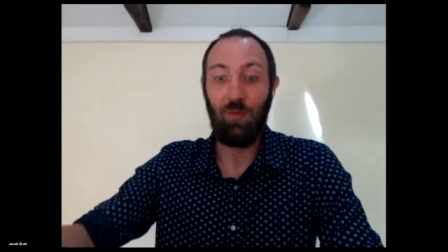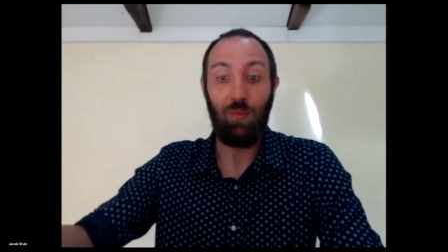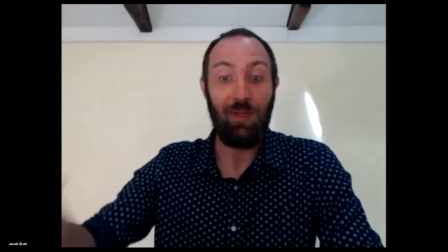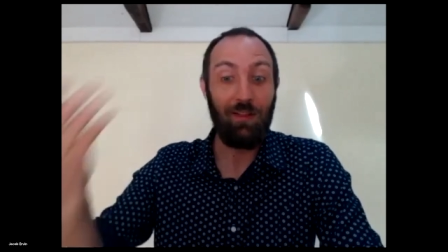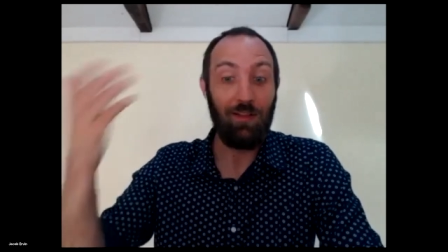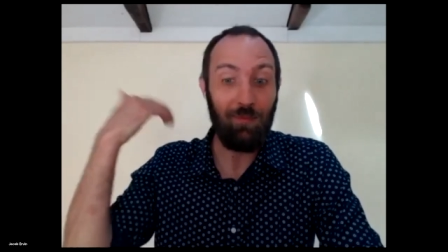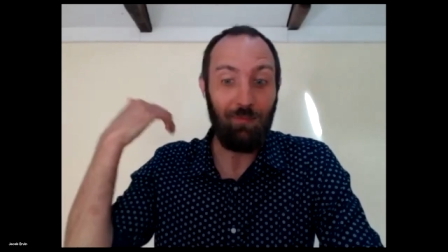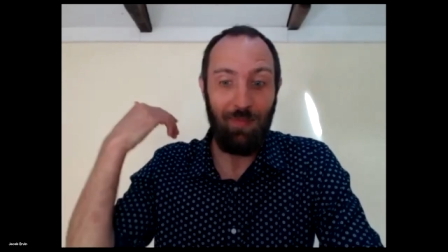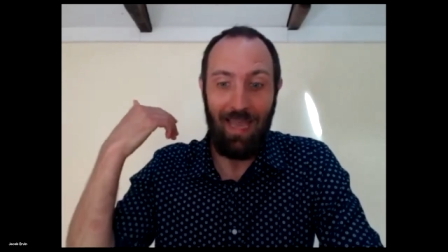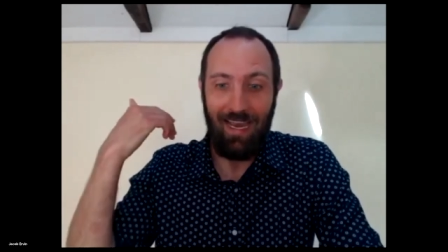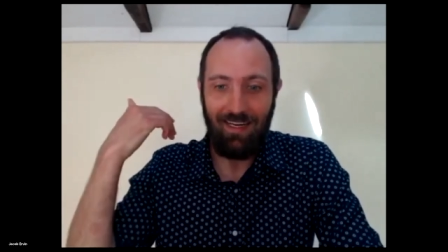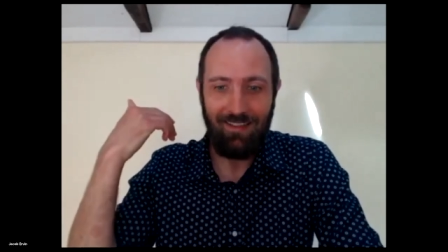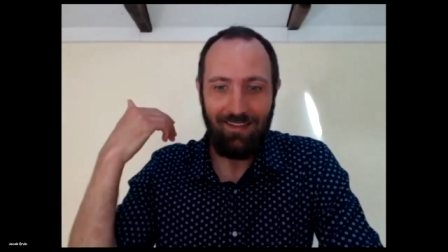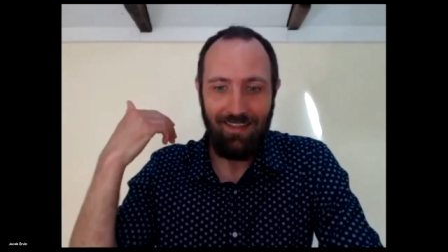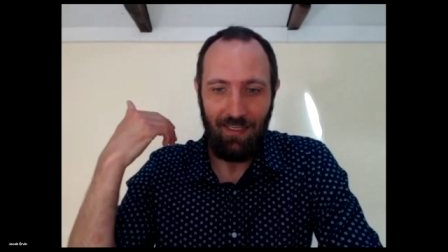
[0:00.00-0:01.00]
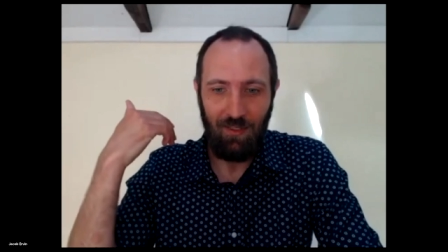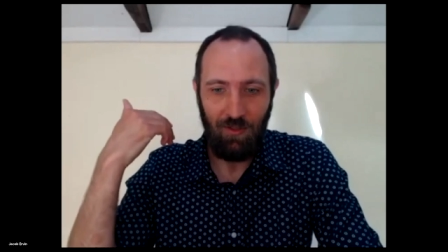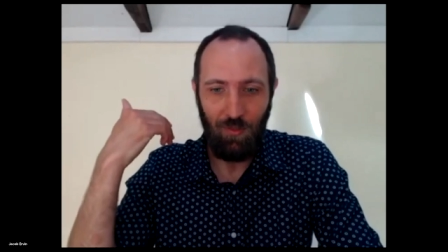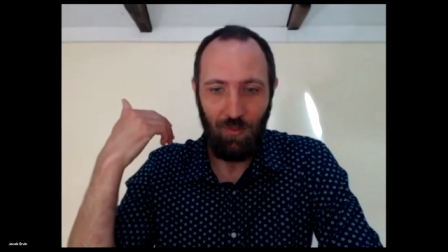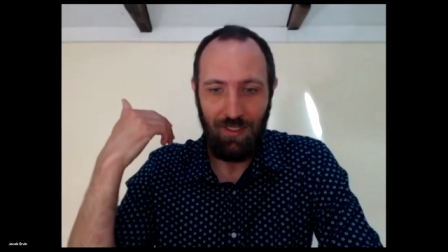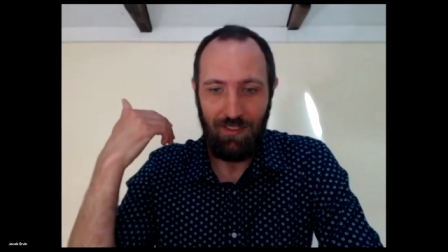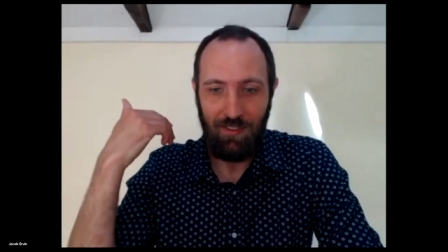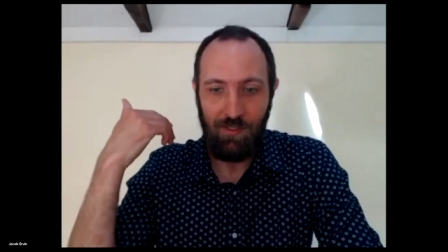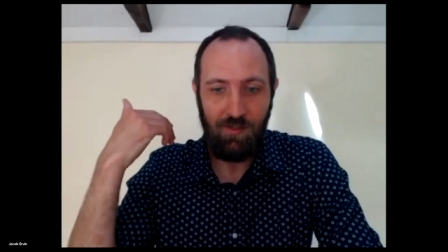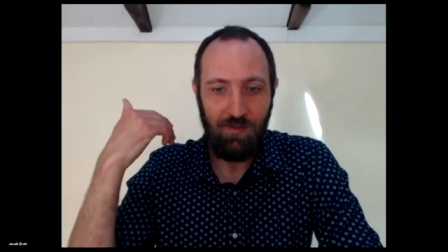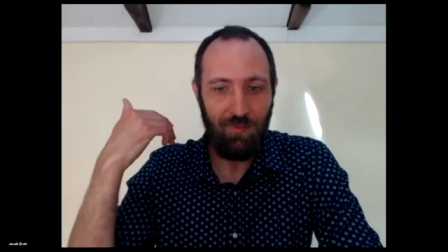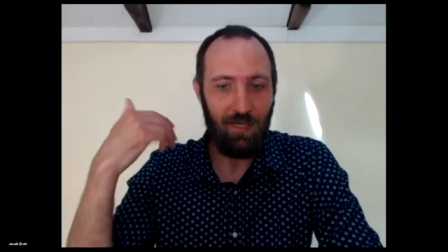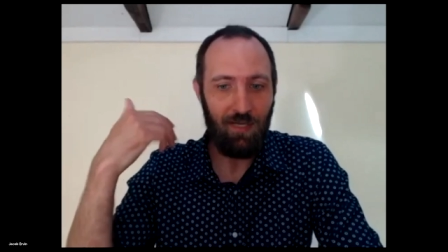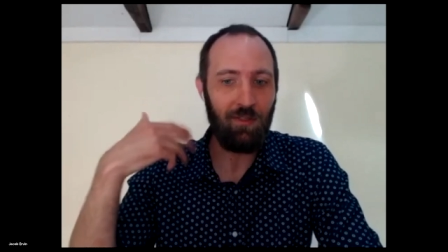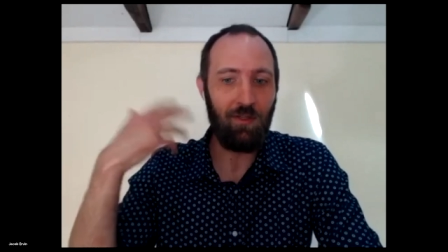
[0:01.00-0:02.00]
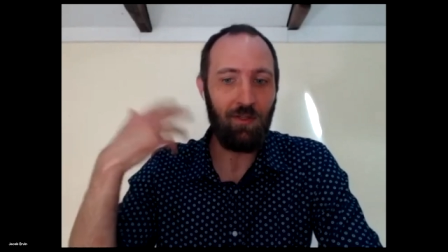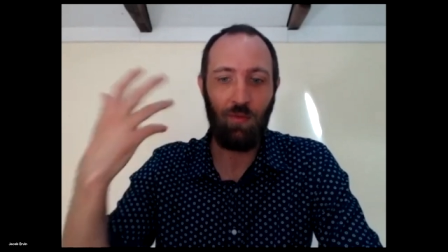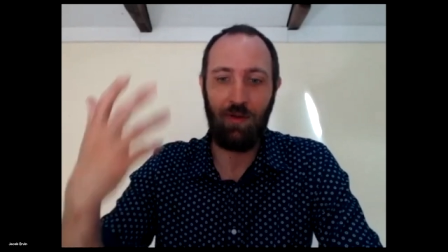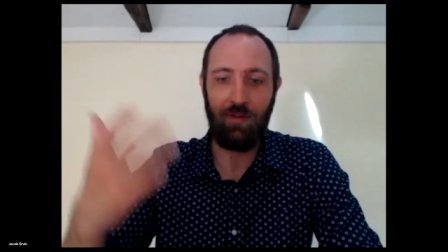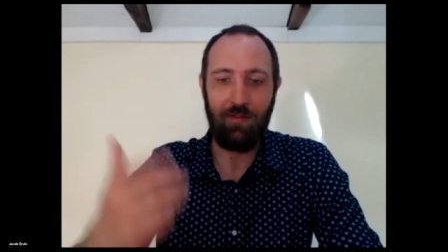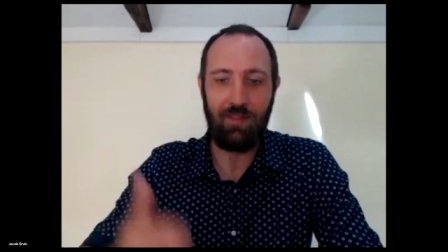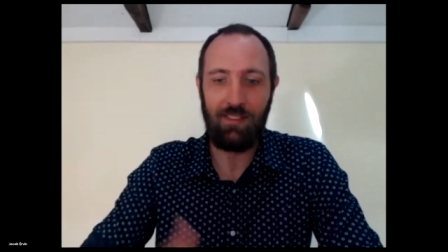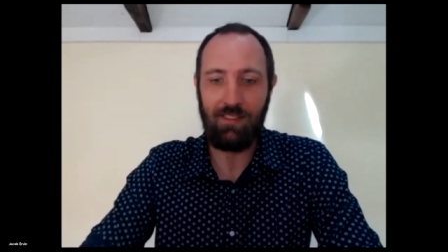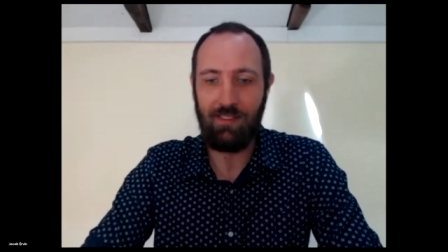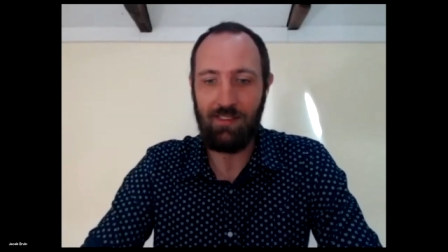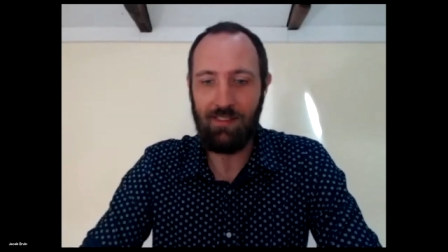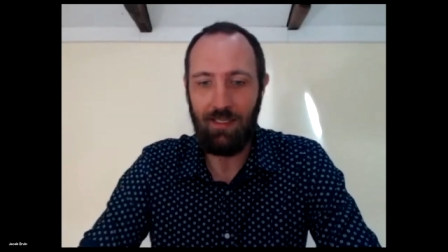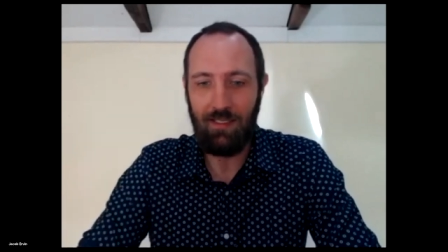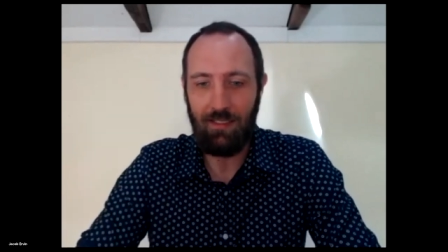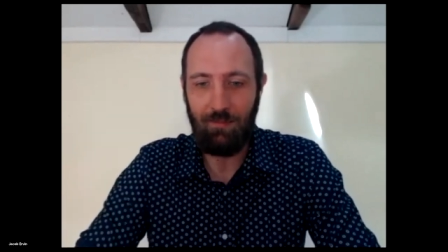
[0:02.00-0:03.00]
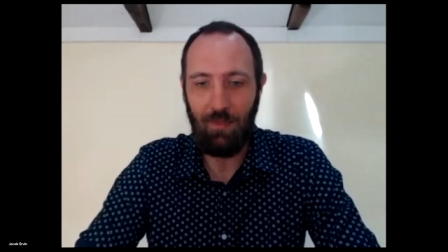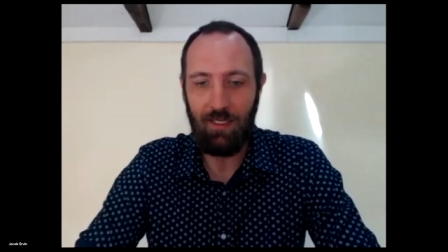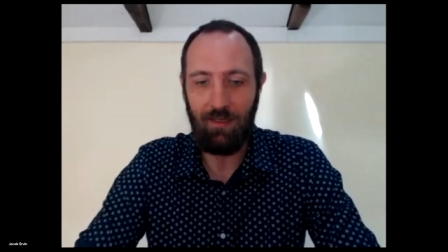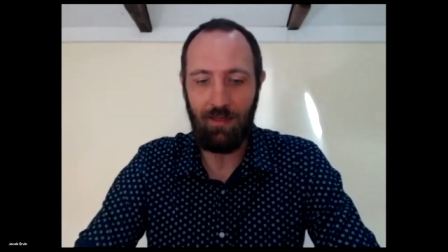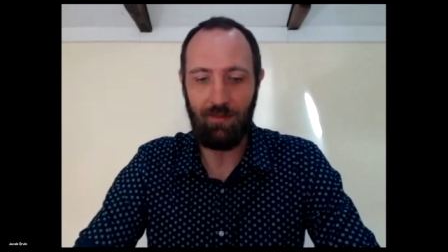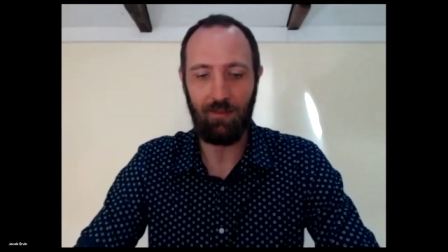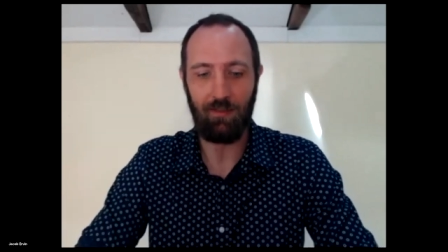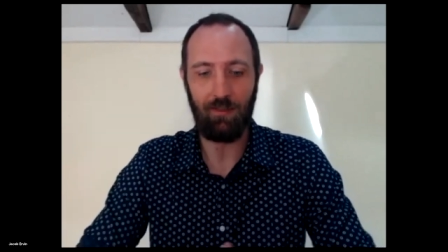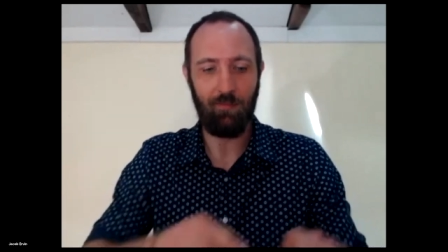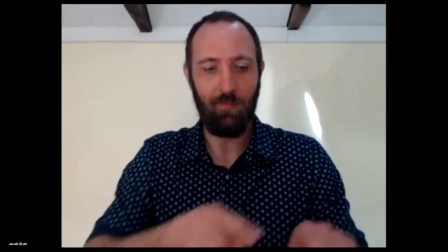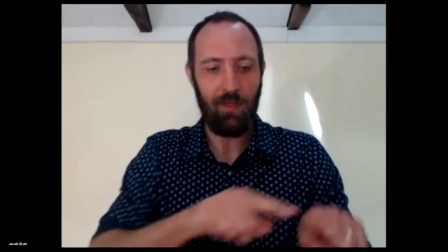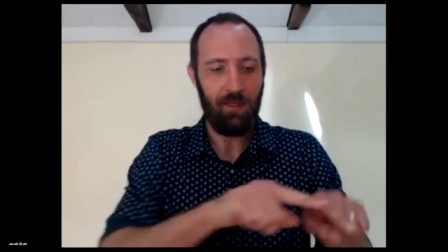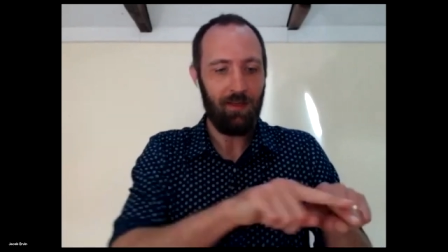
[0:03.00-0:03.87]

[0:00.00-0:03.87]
we look back 10 or 20 years from now to know whether this is another